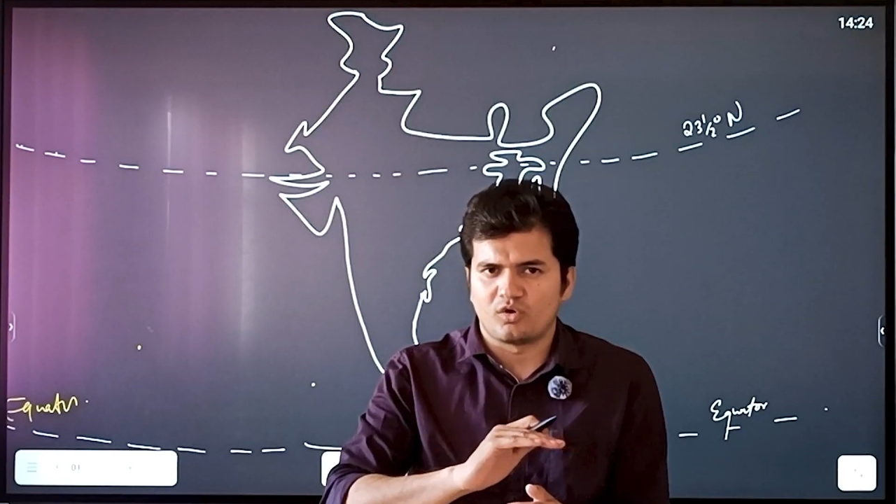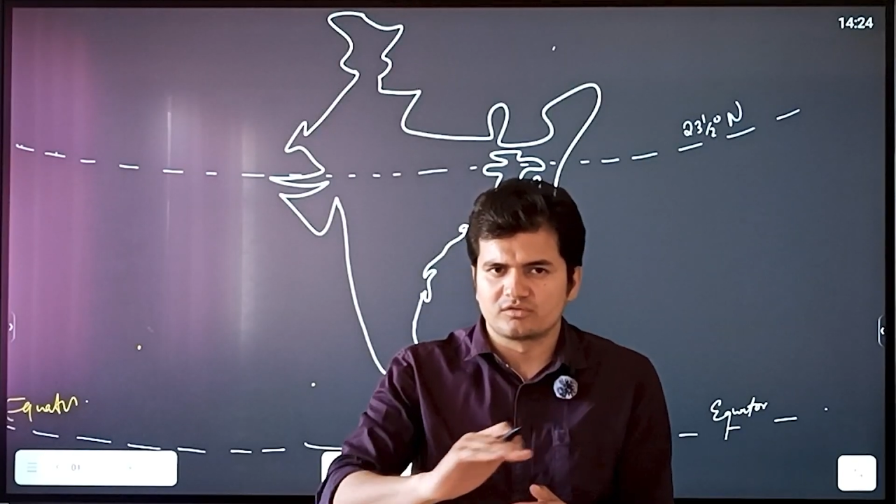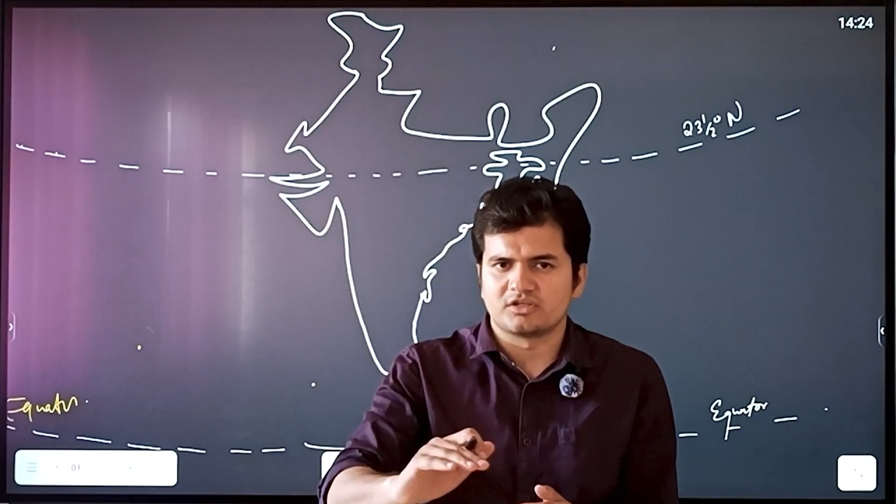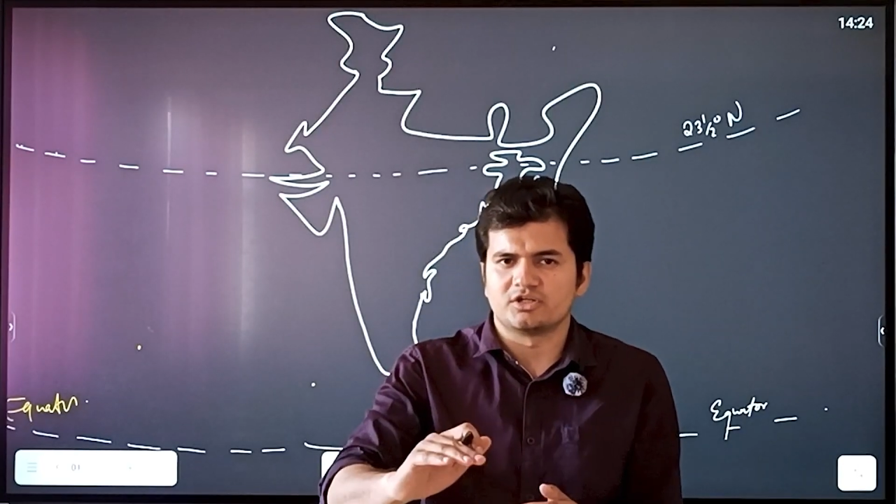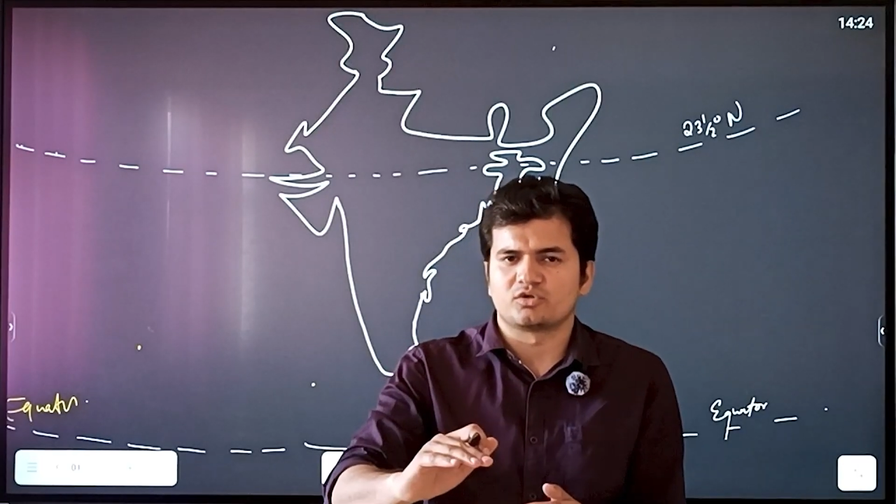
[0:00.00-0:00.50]

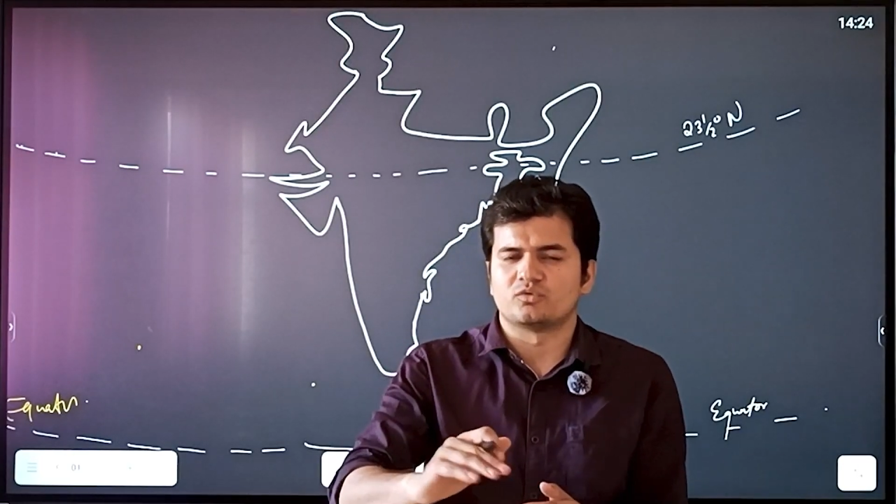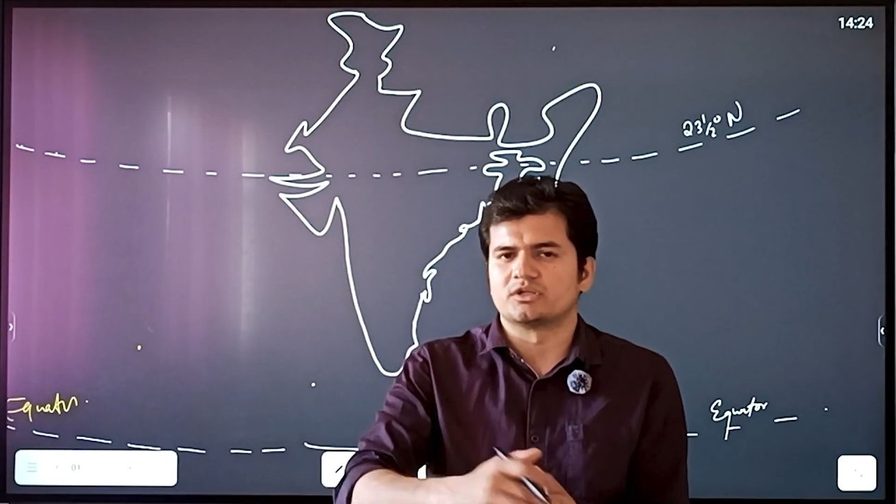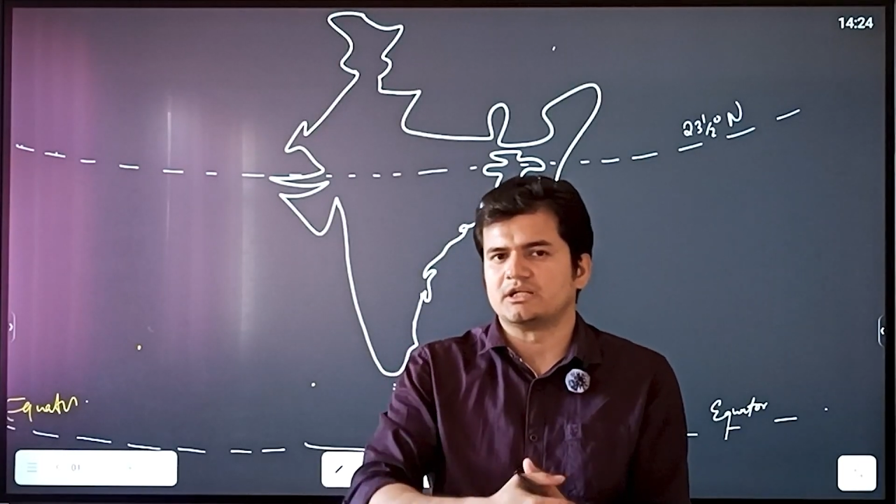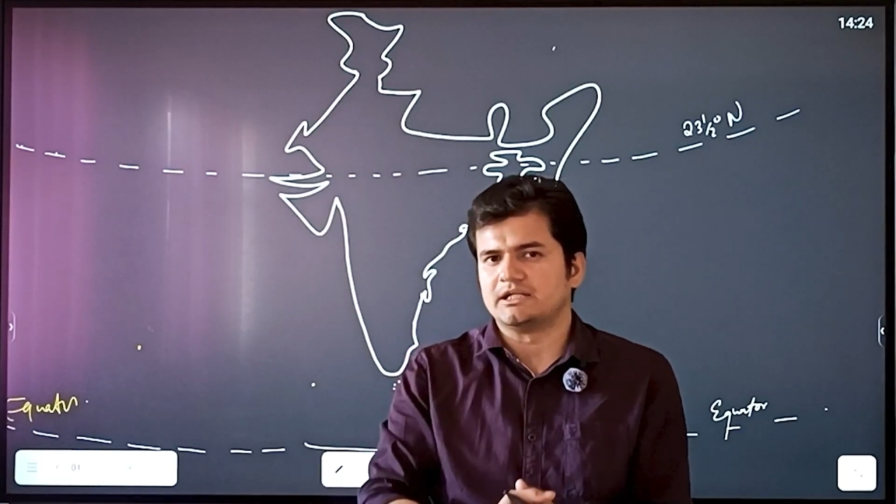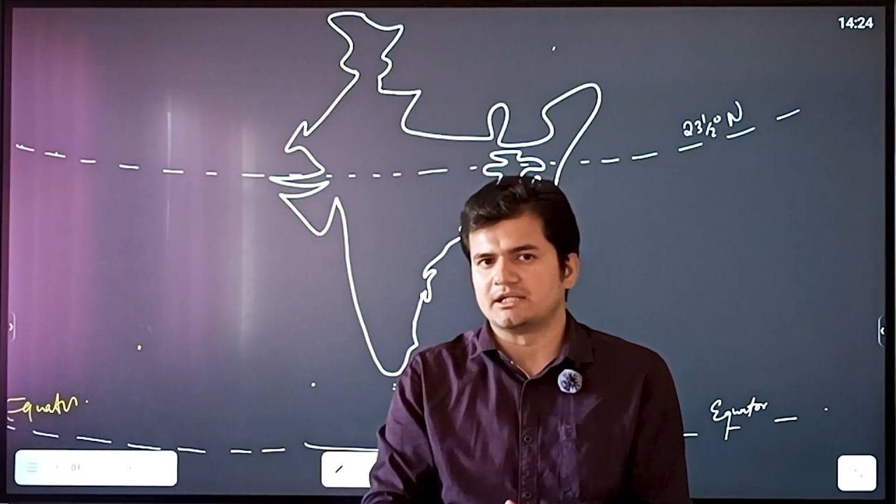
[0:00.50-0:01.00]
onset over
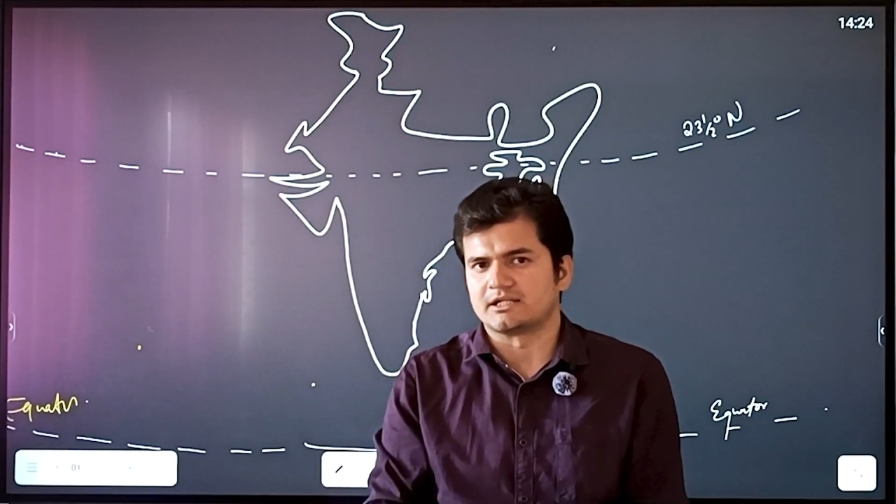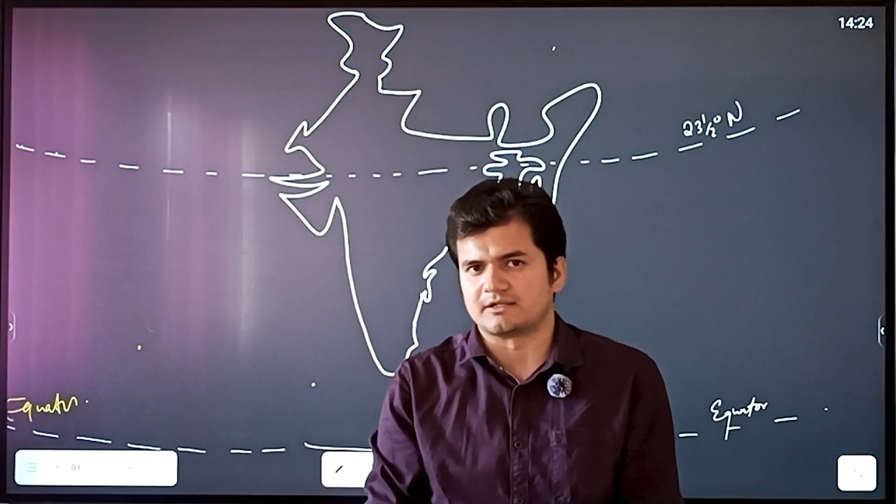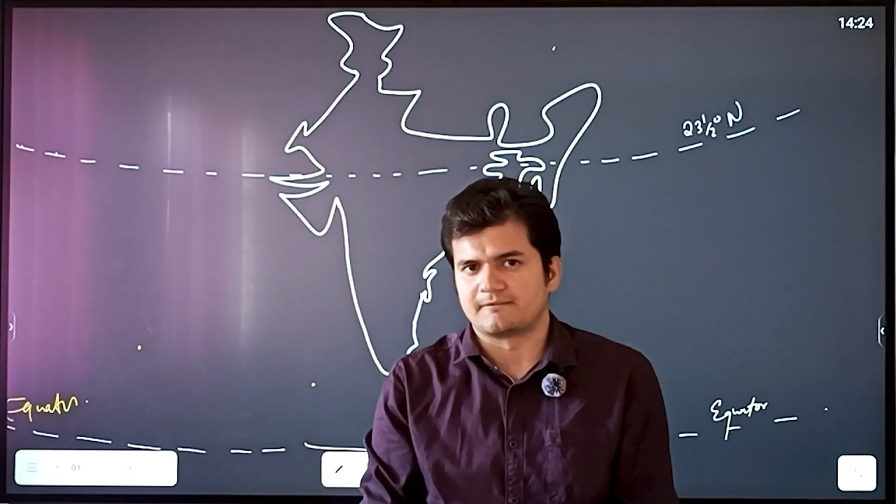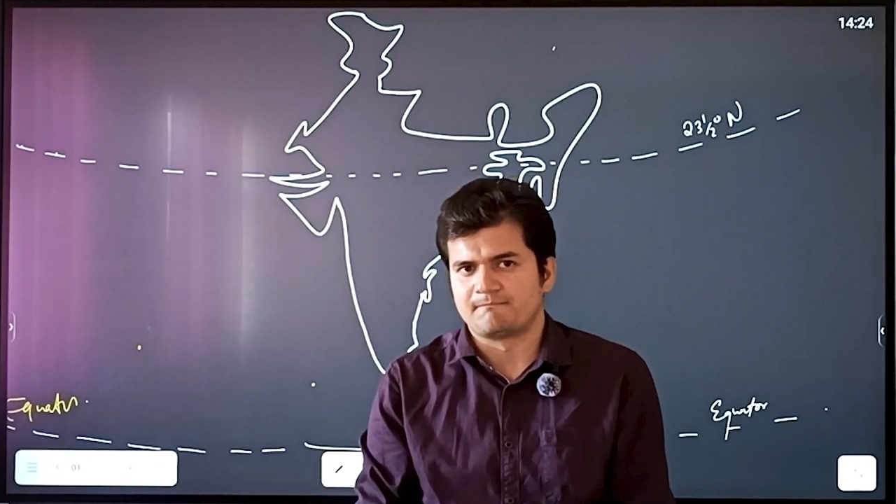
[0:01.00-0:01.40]
the India.